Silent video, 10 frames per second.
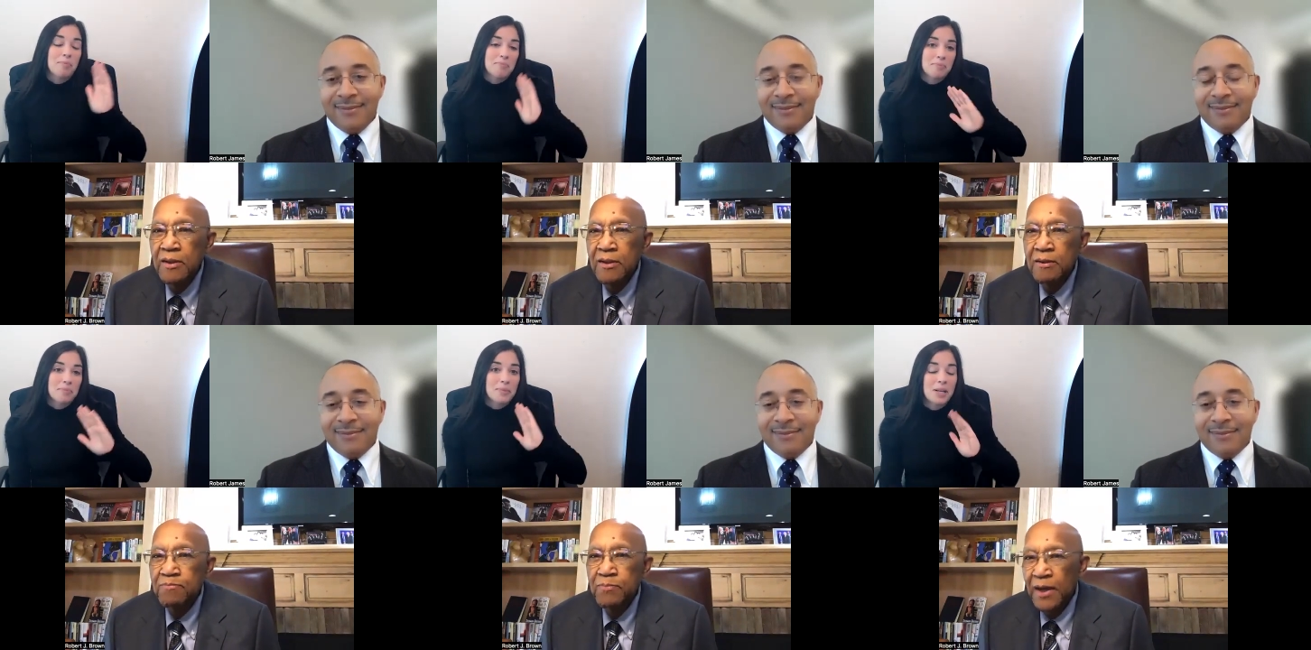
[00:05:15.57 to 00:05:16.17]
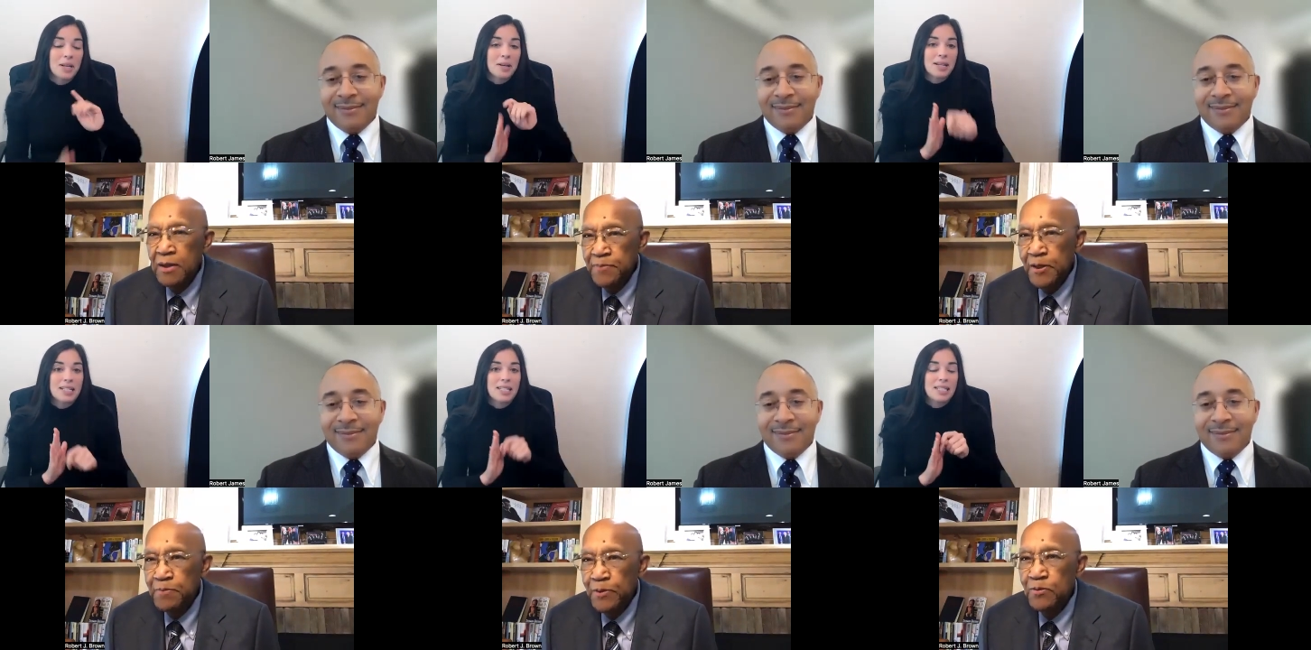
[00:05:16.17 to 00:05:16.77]
Speaker 1: uh, Black
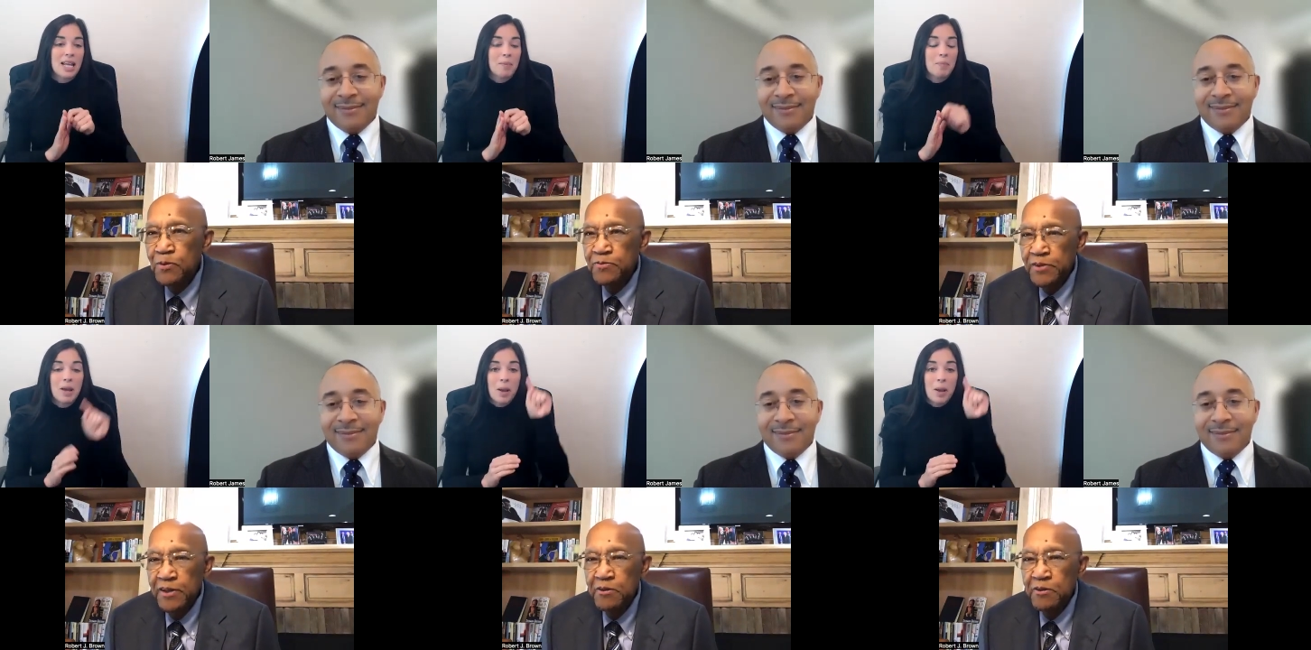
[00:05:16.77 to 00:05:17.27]
people were very